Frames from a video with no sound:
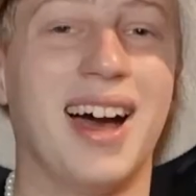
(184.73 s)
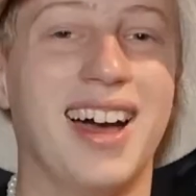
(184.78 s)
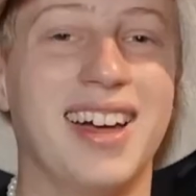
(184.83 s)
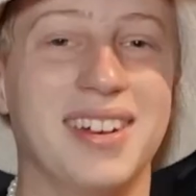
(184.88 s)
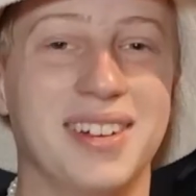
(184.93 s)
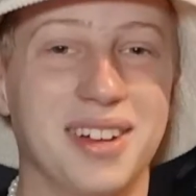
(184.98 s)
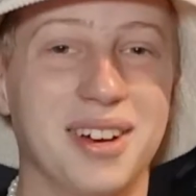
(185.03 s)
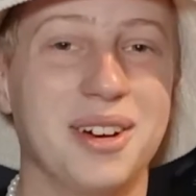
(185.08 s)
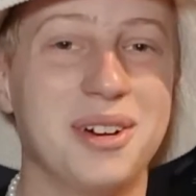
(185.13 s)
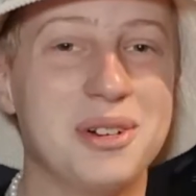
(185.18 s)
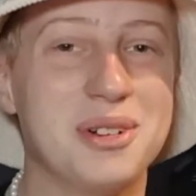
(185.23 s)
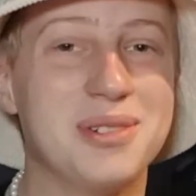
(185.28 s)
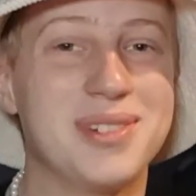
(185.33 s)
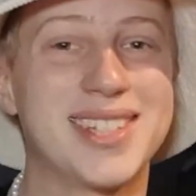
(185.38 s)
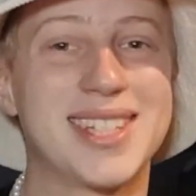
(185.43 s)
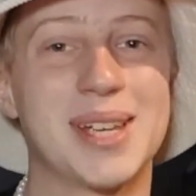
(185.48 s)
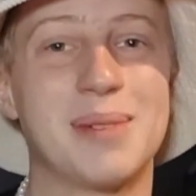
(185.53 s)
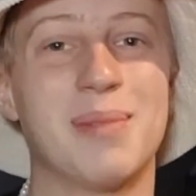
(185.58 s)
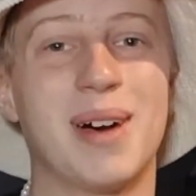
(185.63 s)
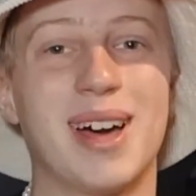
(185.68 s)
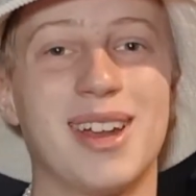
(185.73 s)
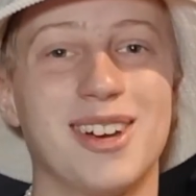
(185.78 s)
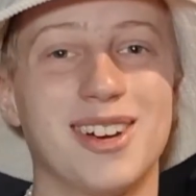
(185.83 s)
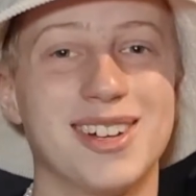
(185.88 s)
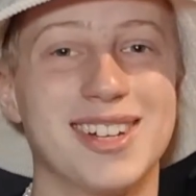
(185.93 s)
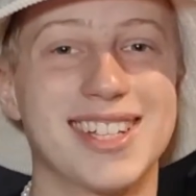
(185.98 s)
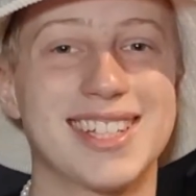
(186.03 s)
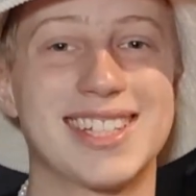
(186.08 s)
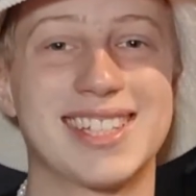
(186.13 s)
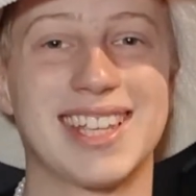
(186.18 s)
Um, I know
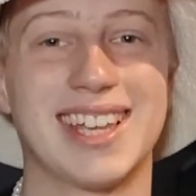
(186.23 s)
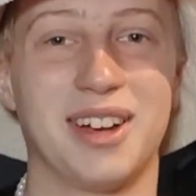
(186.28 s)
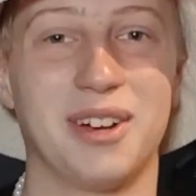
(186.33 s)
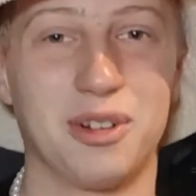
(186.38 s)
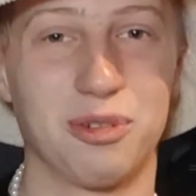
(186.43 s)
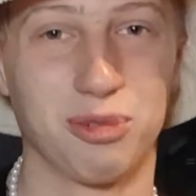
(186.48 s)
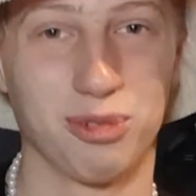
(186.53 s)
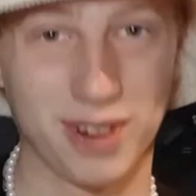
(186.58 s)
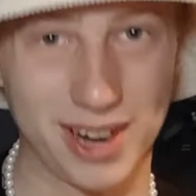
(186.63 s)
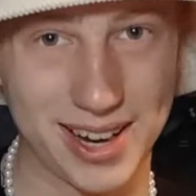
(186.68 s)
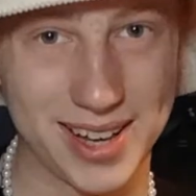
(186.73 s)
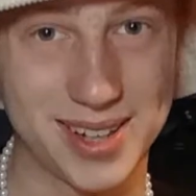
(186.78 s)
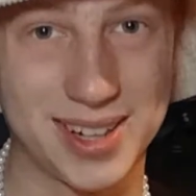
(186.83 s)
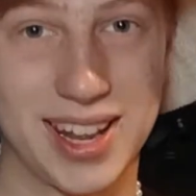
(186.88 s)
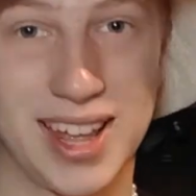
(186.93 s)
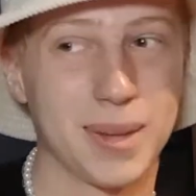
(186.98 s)
tomatoes are red,